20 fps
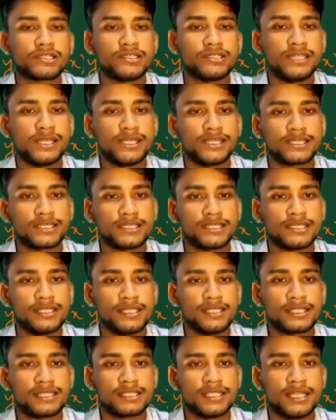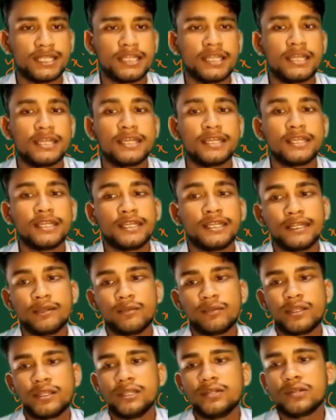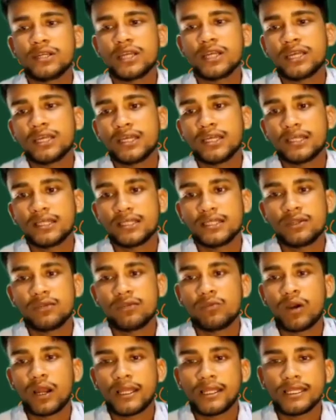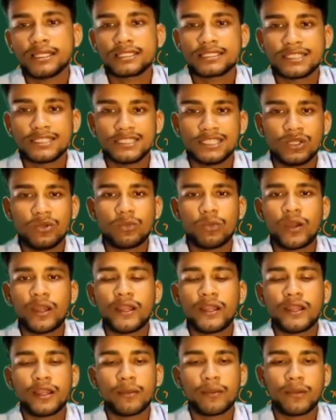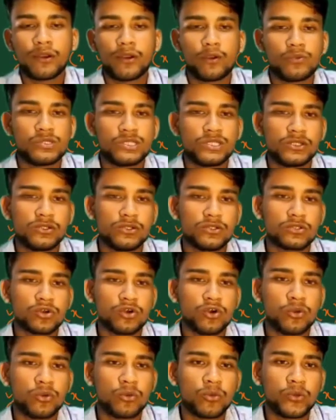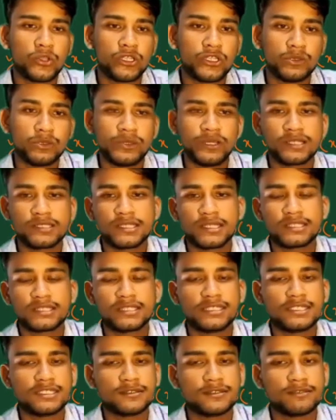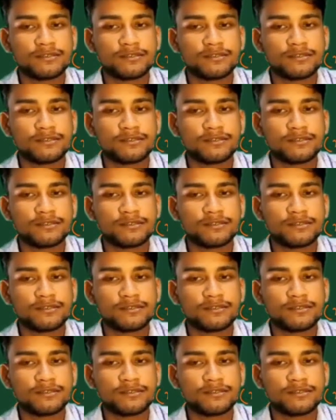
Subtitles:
dx is less than infinity. Okay. Then yx has infinite number of zeros on positive x axis.